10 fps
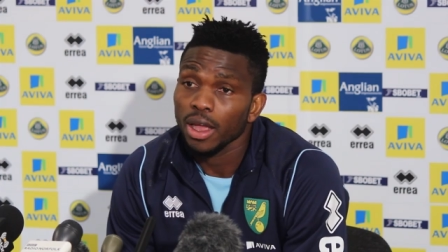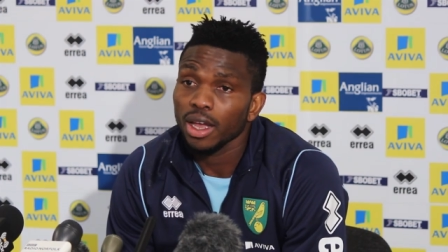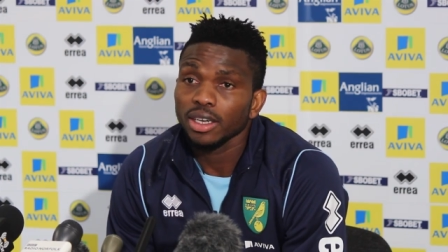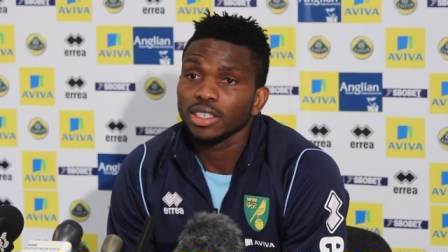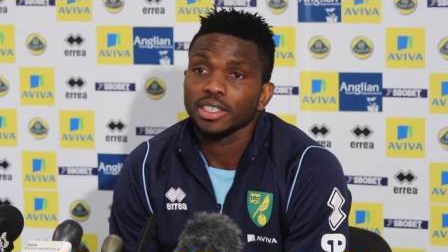
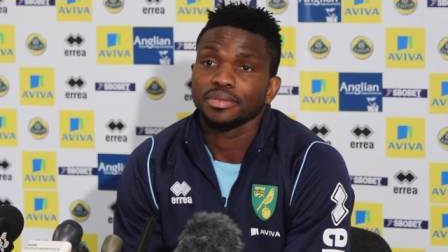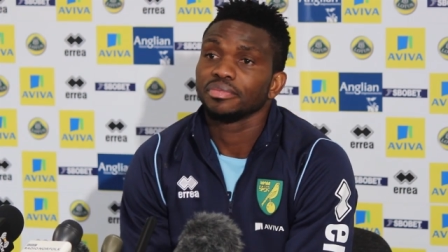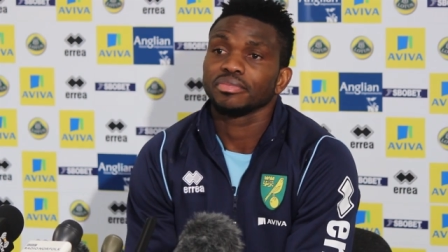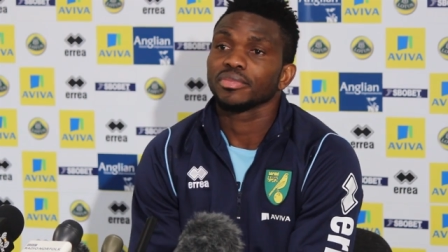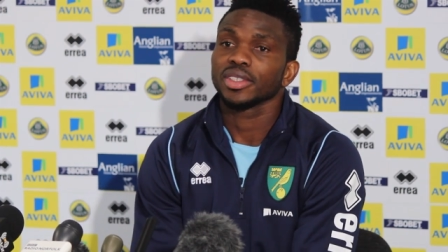I don't know.
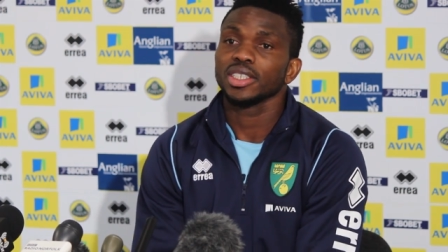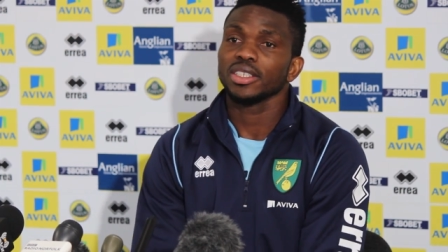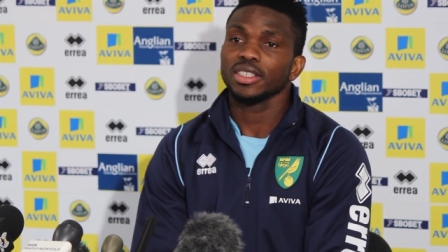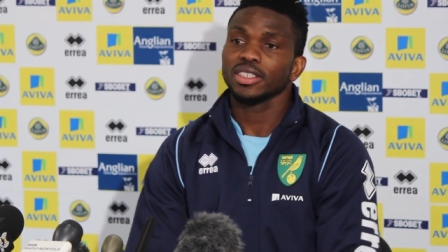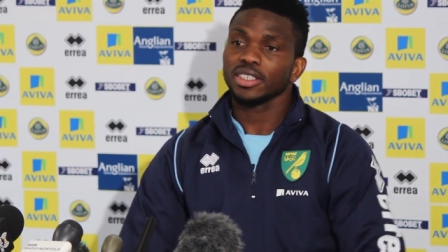You
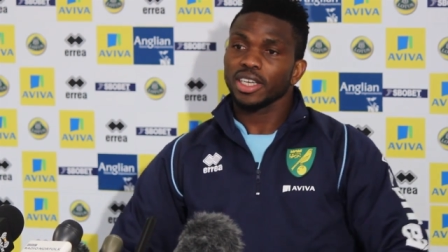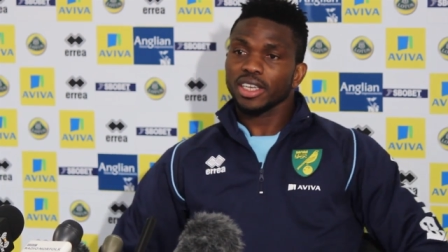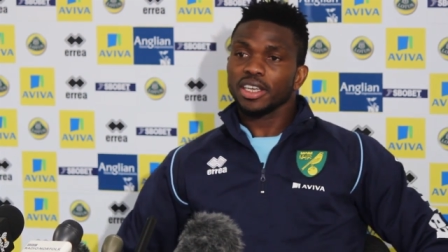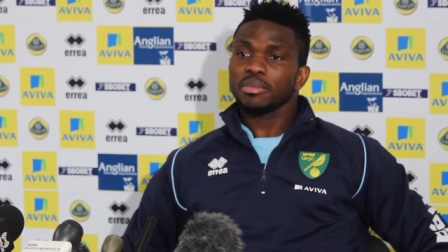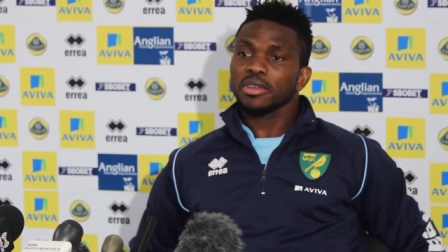know, I
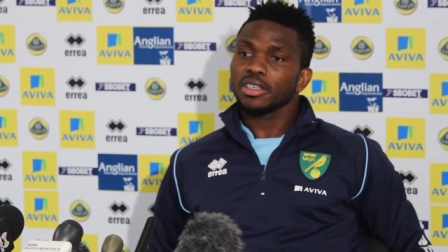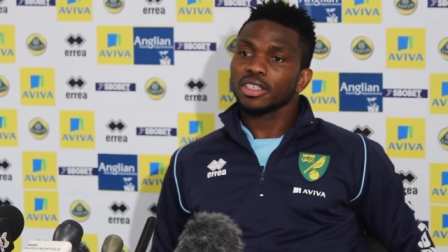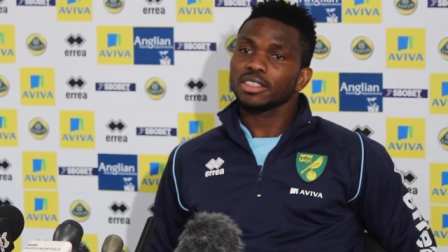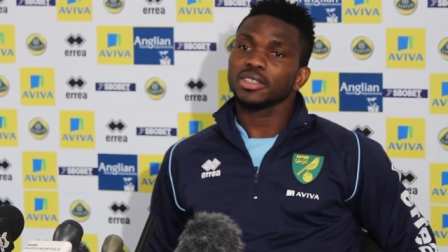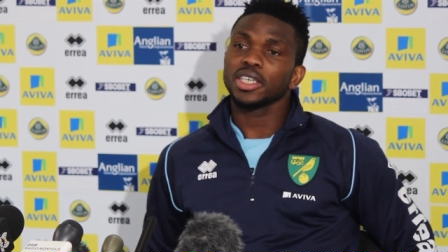came
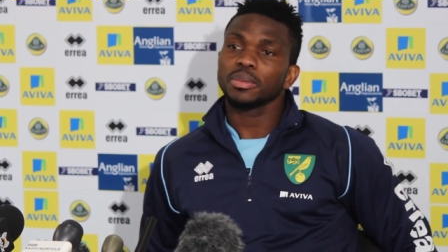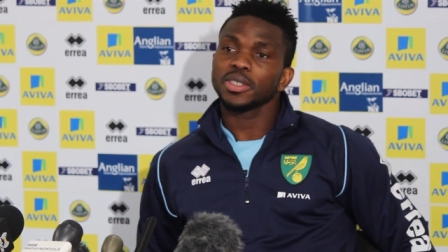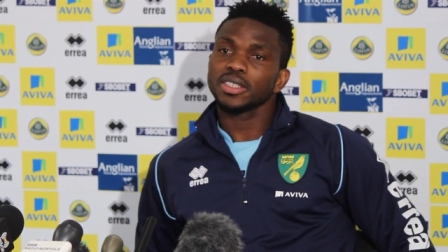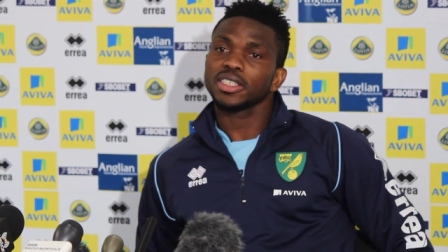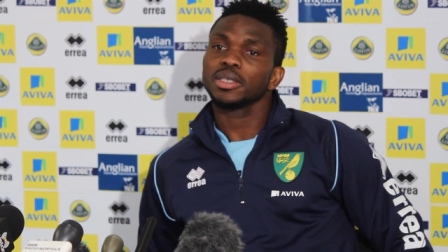here to help
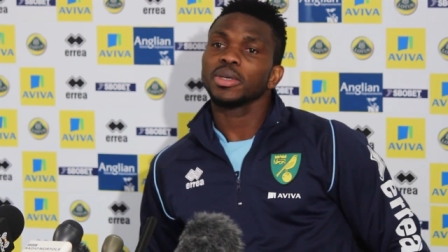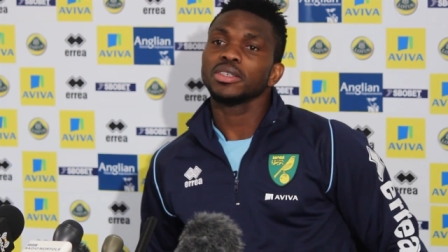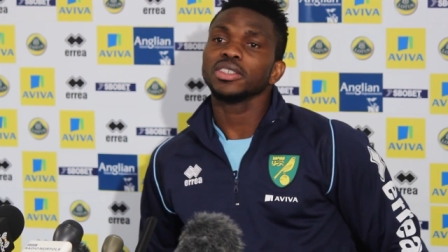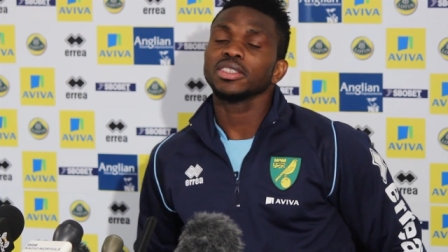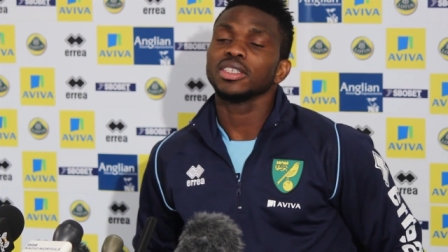this team. I
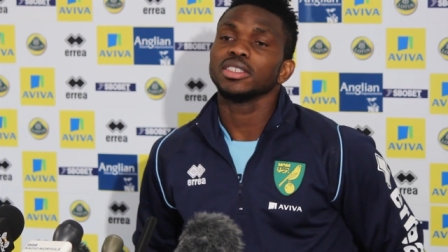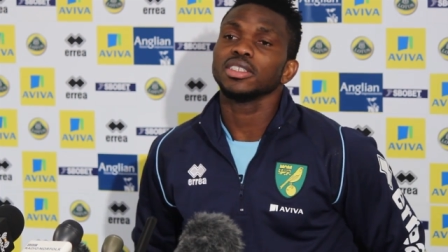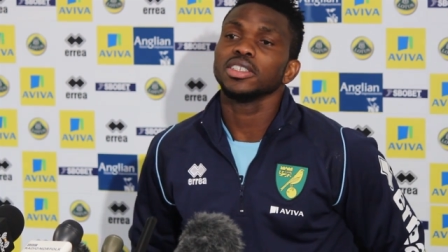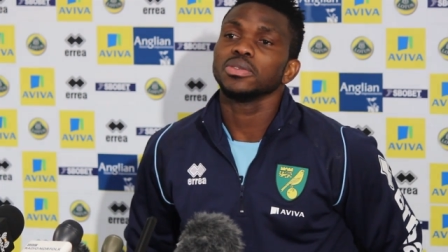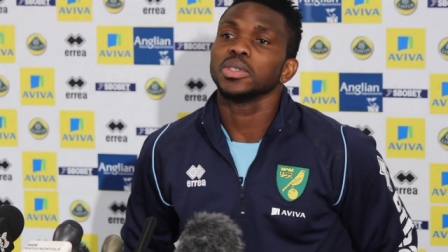understand the
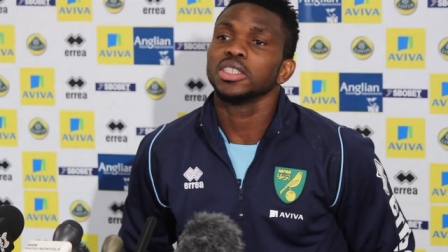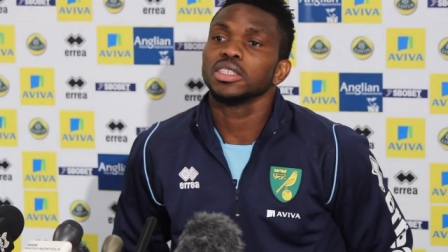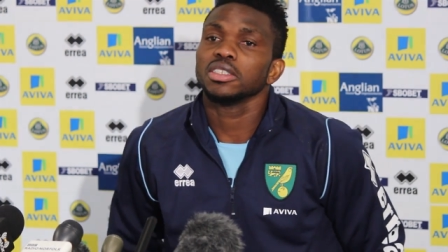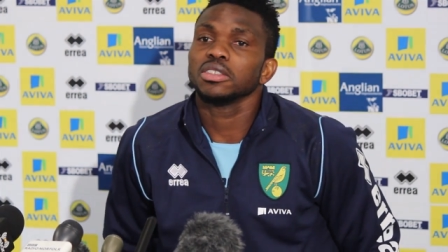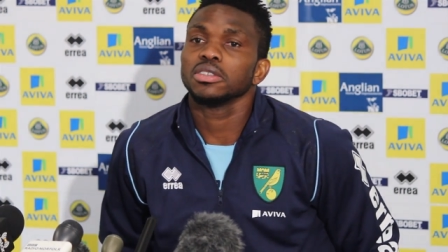
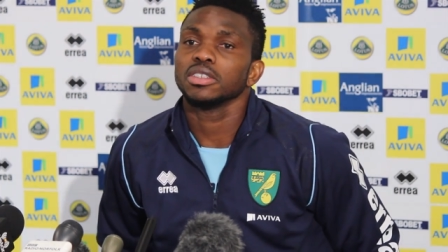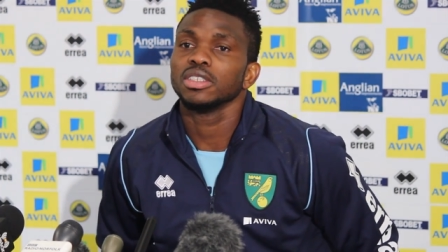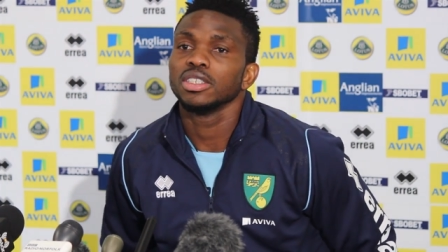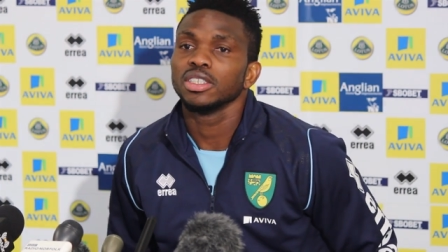situation, so